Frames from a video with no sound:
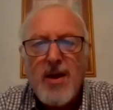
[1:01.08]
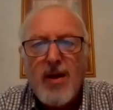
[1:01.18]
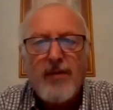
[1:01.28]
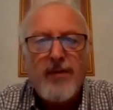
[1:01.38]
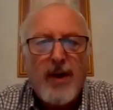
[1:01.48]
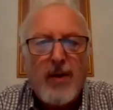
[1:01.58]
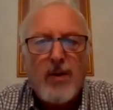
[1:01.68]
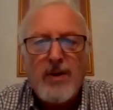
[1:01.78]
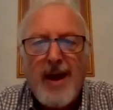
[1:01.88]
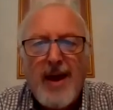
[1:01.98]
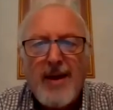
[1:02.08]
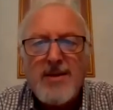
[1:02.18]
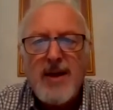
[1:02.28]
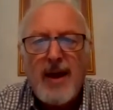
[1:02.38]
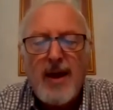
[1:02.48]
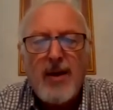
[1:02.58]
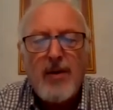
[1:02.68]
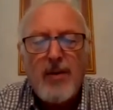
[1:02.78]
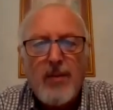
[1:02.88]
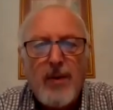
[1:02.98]
of the old days,
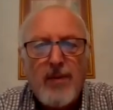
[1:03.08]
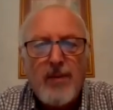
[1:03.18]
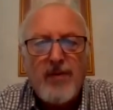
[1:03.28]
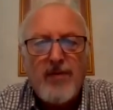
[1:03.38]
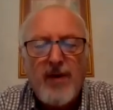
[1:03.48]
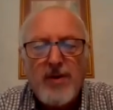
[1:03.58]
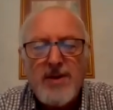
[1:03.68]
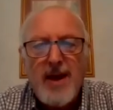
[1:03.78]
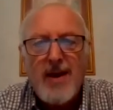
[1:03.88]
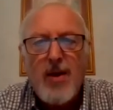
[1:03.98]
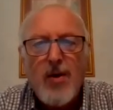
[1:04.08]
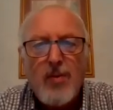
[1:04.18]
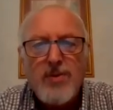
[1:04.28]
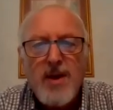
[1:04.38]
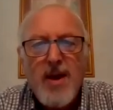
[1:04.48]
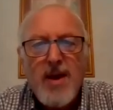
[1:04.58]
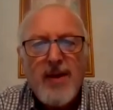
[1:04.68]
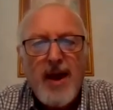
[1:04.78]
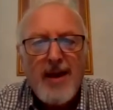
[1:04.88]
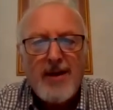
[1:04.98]
when folks had homes,
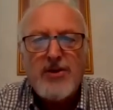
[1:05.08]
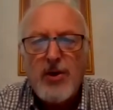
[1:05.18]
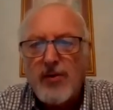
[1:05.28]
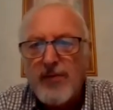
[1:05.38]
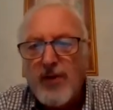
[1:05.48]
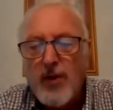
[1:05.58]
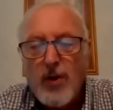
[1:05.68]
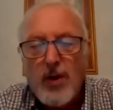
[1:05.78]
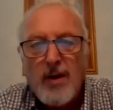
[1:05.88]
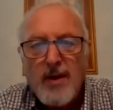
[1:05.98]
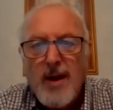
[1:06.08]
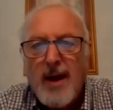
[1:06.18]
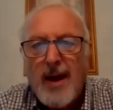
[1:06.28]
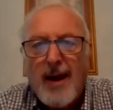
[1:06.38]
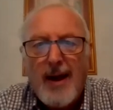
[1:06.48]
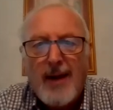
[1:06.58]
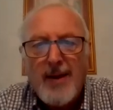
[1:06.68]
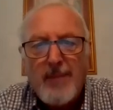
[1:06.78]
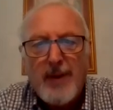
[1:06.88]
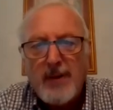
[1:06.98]
they had a dirt floor and they
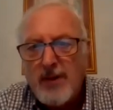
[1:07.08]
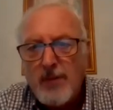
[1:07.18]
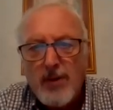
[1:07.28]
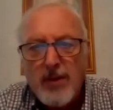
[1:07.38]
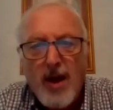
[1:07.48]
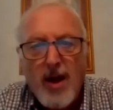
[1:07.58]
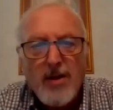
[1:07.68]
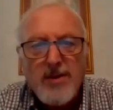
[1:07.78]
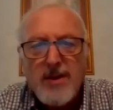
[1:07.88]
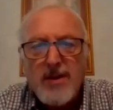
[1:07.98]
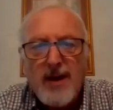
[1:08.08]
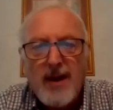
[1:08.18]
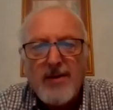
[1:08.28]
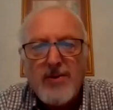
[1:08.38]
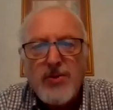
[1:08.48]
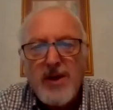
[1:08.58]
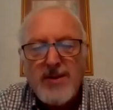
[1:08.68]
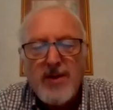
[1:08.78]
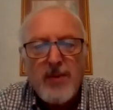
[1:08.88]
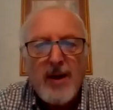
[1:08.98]
built it with logs and trees
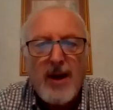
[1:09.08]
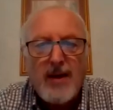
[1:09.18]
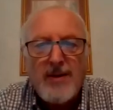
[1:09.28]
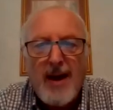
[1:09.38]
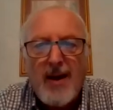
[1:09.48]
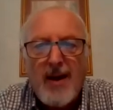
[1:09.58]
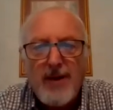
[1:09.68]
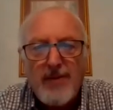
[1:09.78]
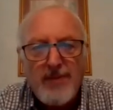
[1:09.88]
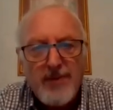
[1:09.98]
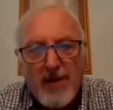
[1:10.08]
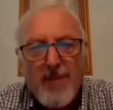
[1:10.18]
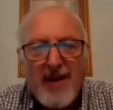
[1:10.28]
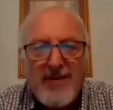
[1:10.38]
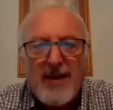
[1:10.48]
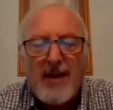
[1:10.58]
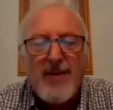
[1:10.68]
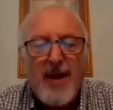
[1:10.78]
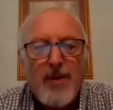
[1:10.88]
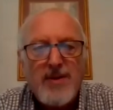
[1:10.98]
that were cut down, and so basically
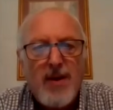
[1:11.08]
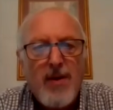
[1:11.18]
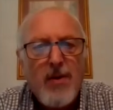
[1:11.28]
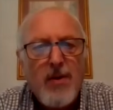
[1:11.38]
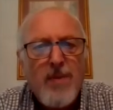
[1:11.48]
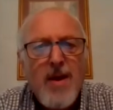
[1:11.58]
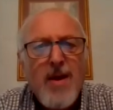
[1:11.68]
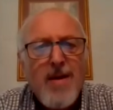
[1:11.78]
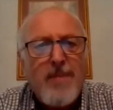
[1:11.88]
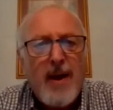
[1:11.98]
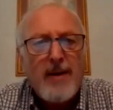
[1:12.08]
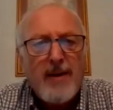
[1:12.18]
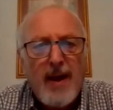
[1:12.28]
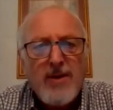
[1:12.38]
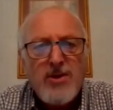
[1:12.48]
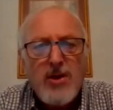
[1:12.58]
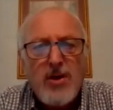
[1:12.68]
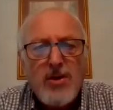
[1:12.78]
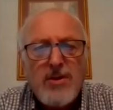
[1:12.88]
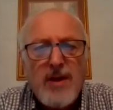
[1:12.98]
that was our home. But as
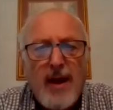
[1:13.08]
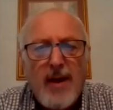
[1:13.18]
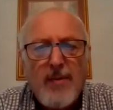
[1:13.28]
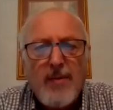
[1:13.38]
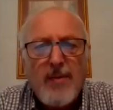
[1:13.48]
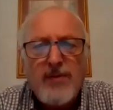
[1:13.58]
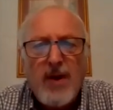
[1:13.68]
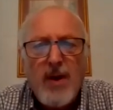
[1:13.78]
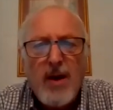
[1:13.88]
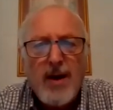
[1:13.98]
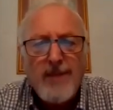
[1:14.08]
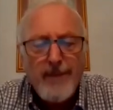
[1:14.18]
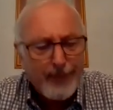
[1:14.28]
years moved on,